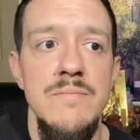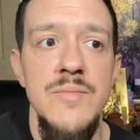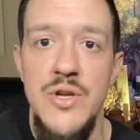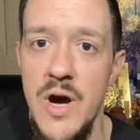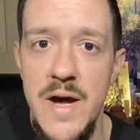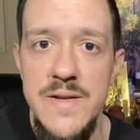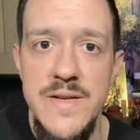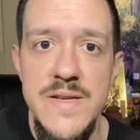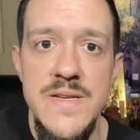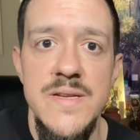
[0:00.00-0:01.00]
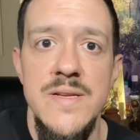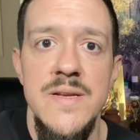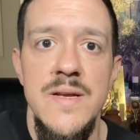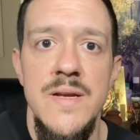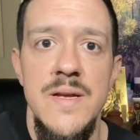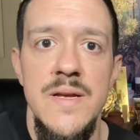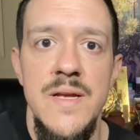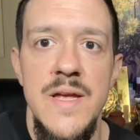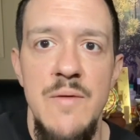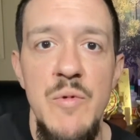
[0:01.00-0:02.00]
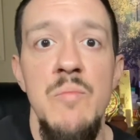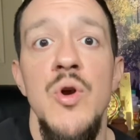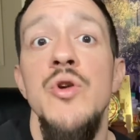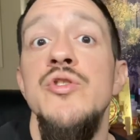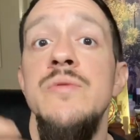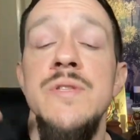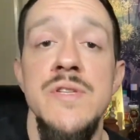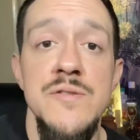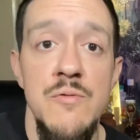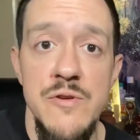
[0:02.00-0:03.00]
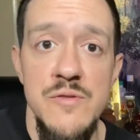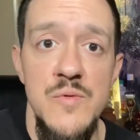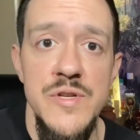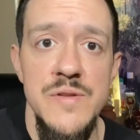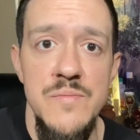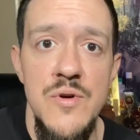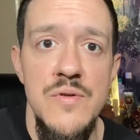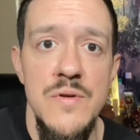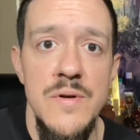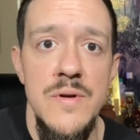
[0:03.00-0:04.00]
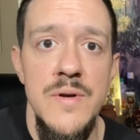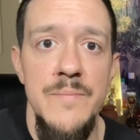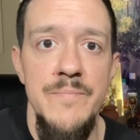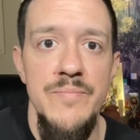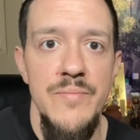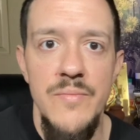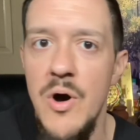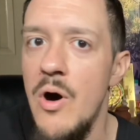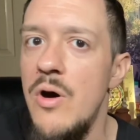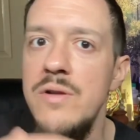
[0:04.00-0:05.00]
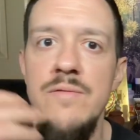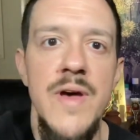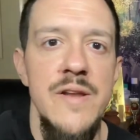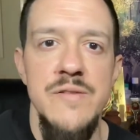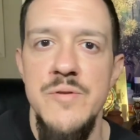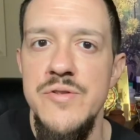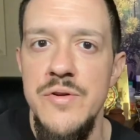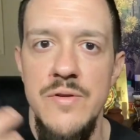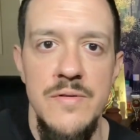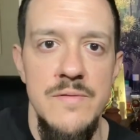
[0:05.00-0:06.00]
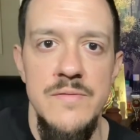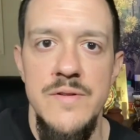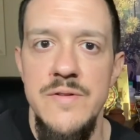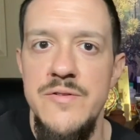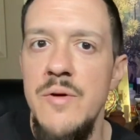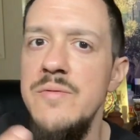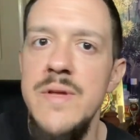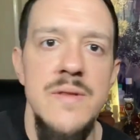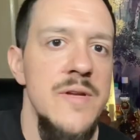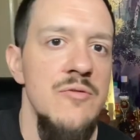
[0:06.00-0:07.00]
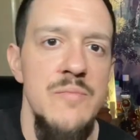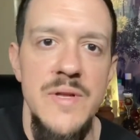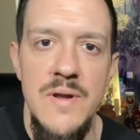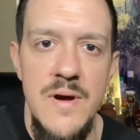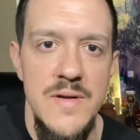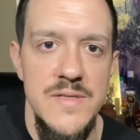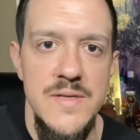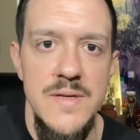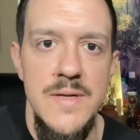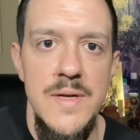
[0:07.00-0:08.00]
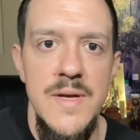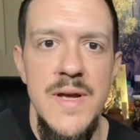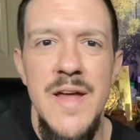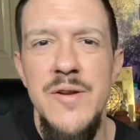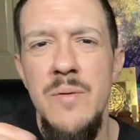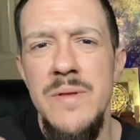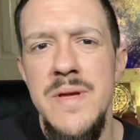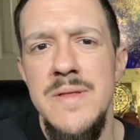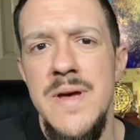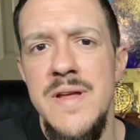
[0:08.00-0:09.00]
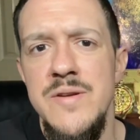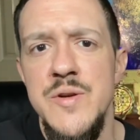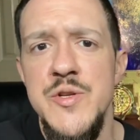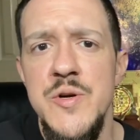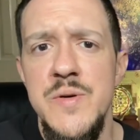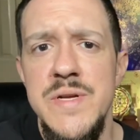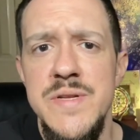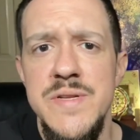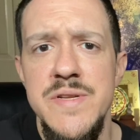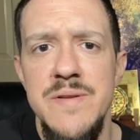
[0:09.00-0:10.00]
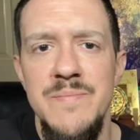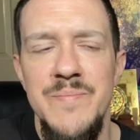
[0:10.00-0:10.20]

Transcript: godness, and we merge with the source once more, all of that is preserved. Don't think that you will be lost. And don't think that your soul is